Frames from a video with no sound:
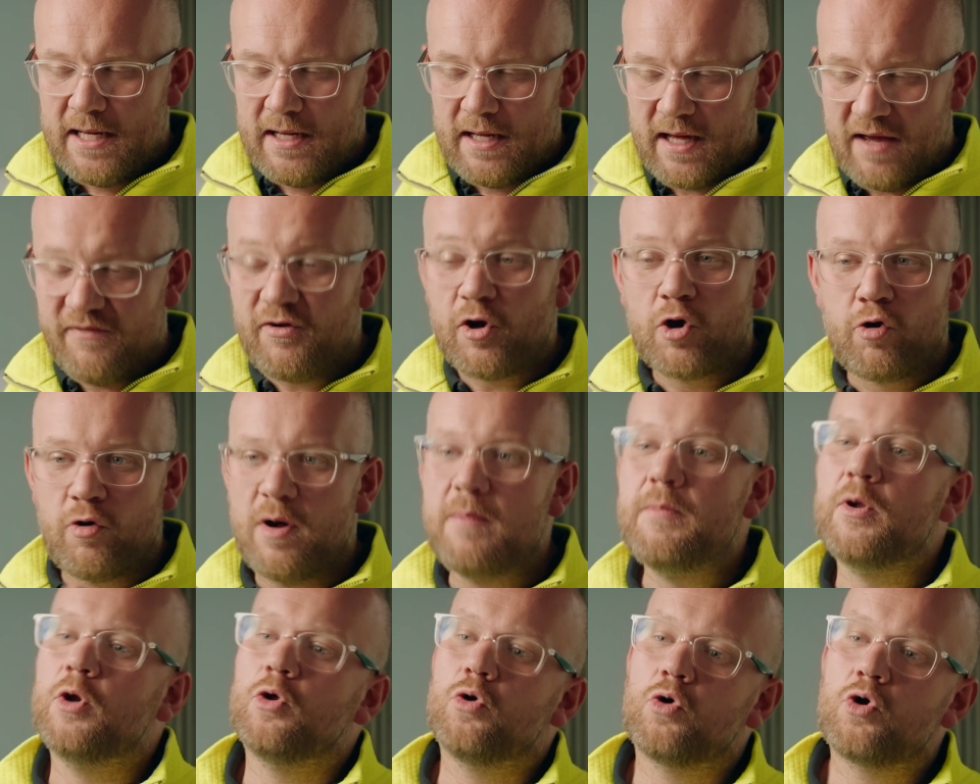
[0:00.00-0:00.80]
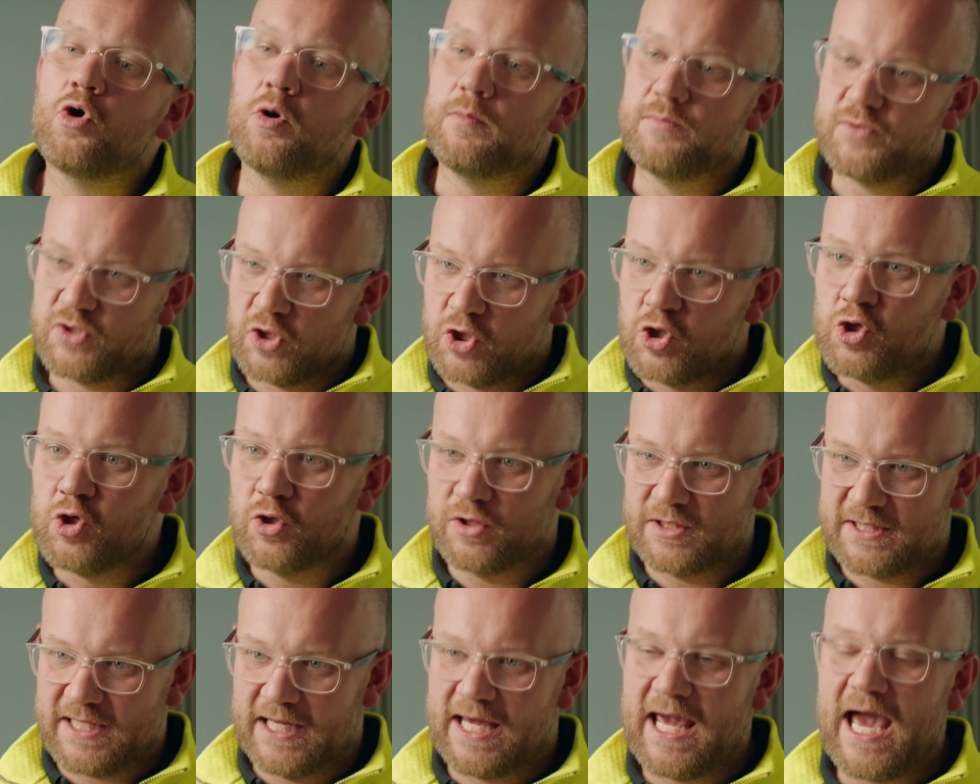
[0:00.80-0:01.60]
if a criminal comes and
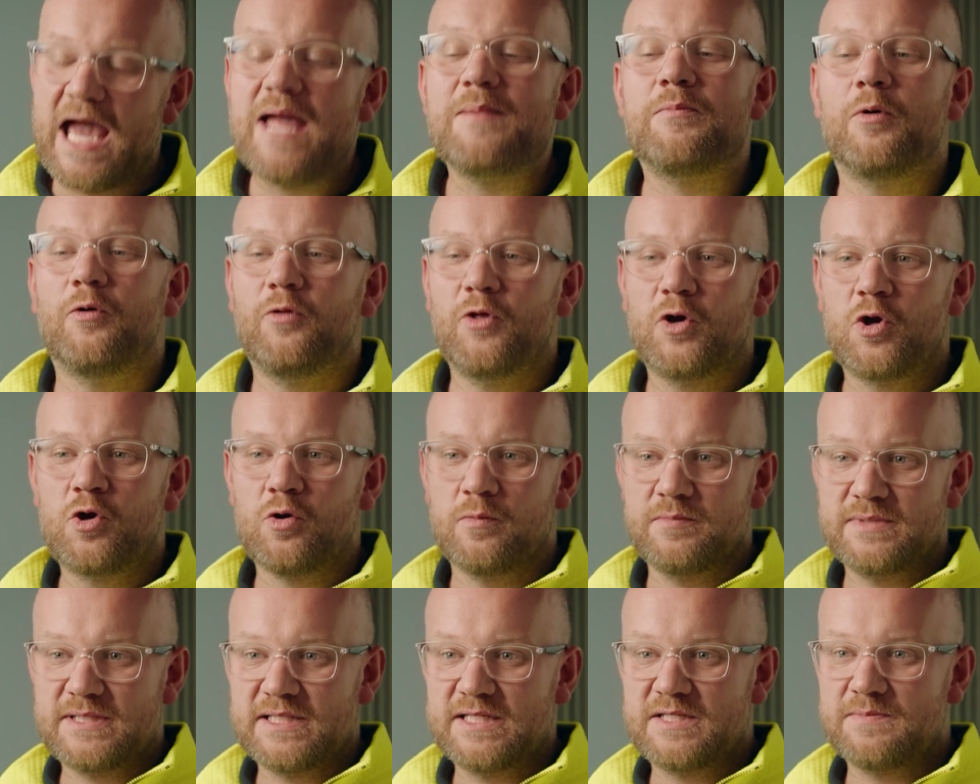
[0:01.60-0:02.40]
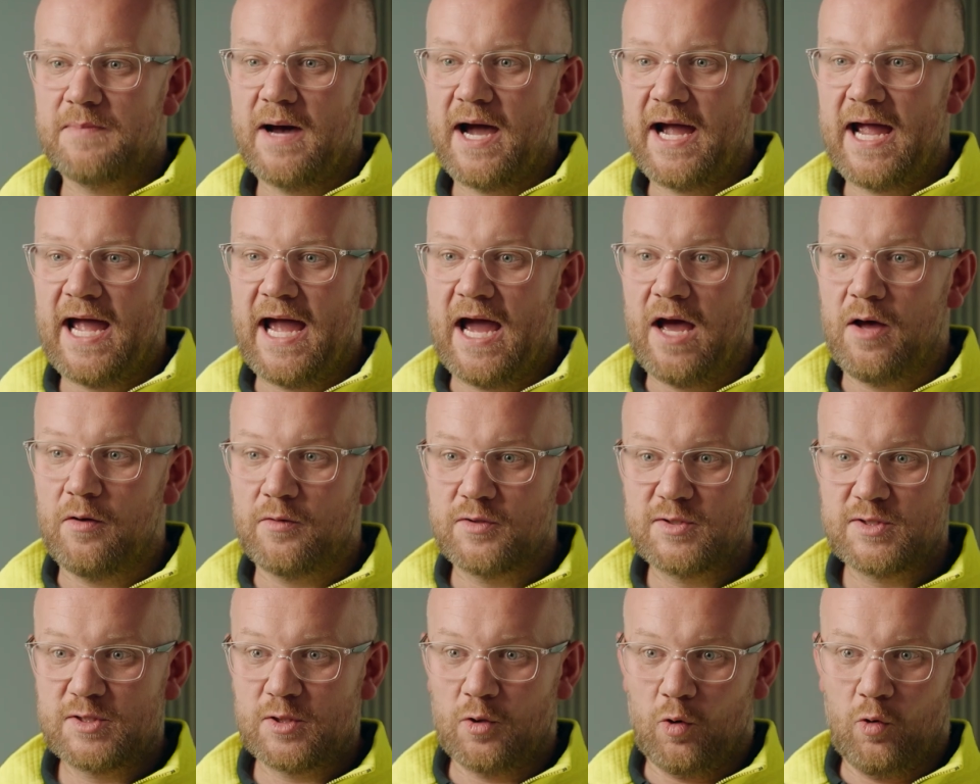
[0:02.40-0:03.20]
cuts the cable that comes into my
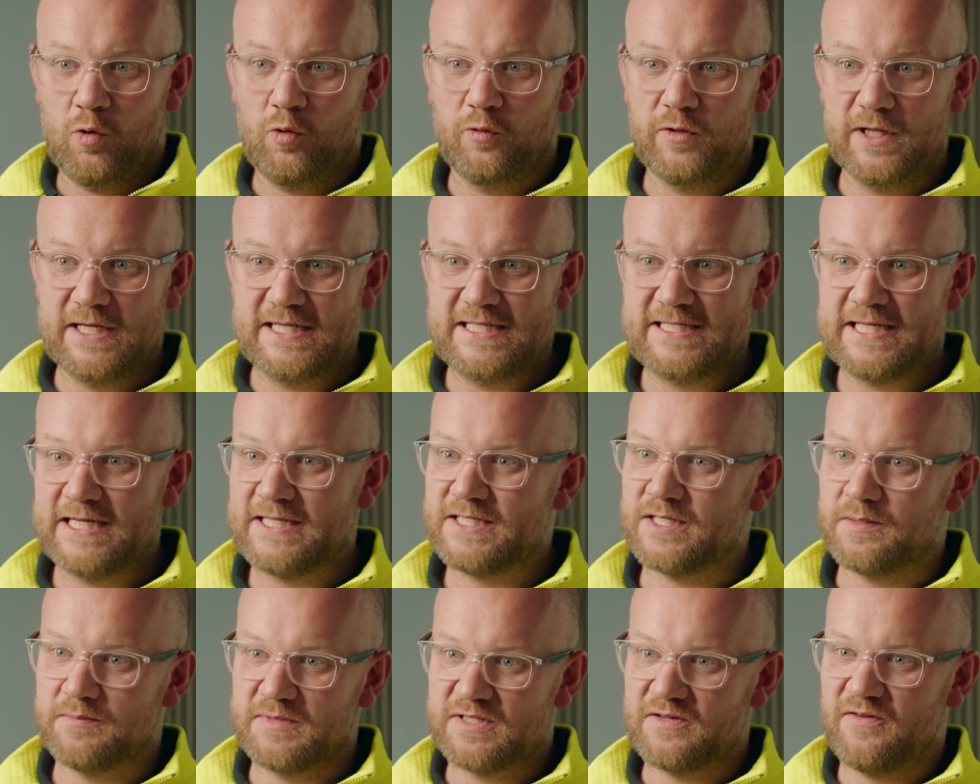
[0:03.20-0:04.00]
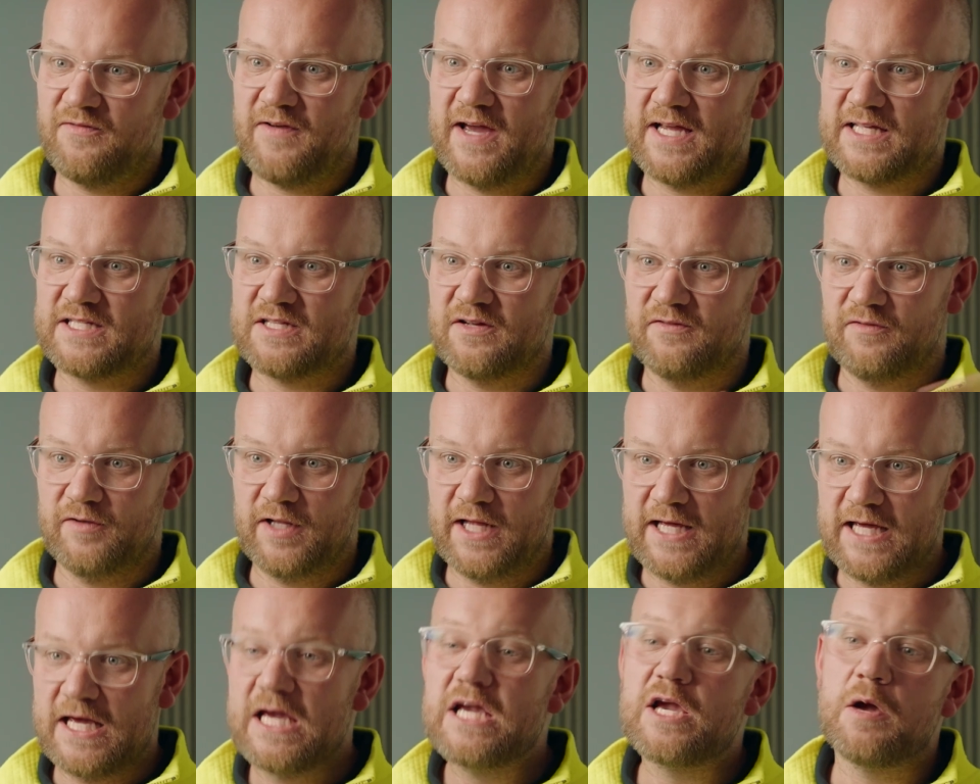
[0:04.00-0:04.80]
house, all these systems
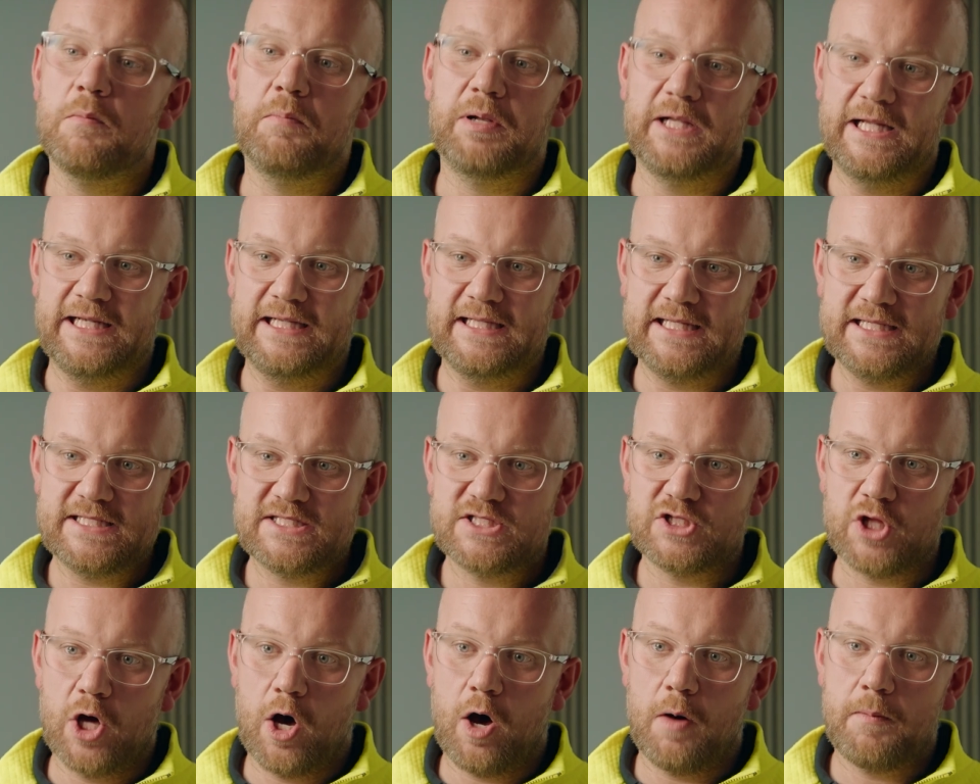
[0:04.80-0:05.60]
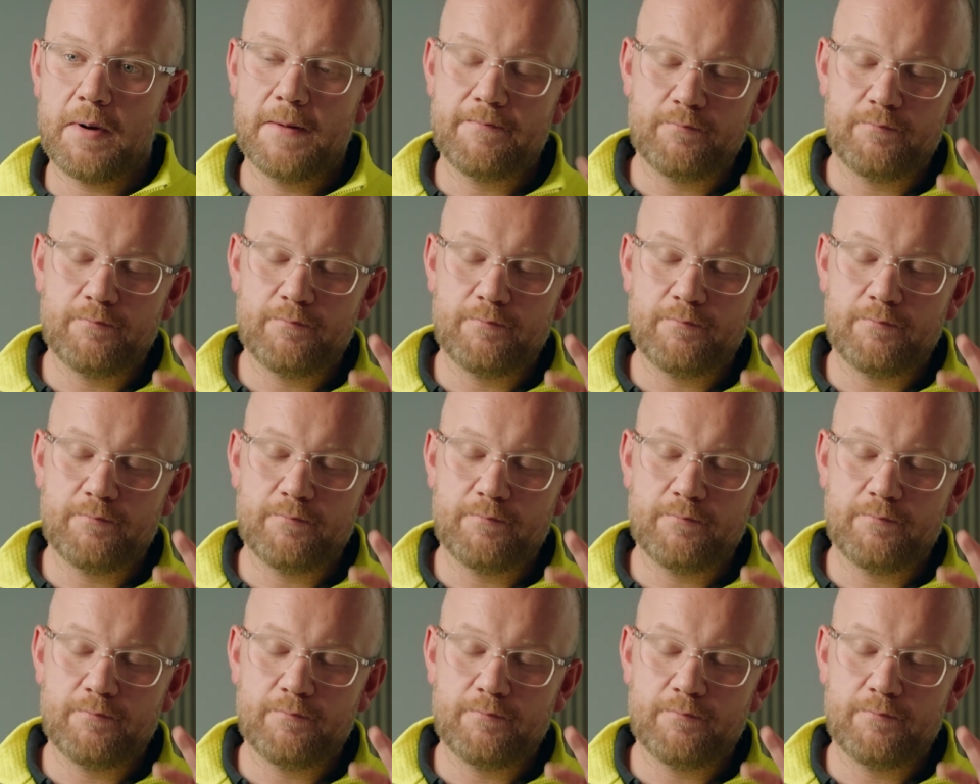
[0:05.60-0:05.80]
effectively completely stop.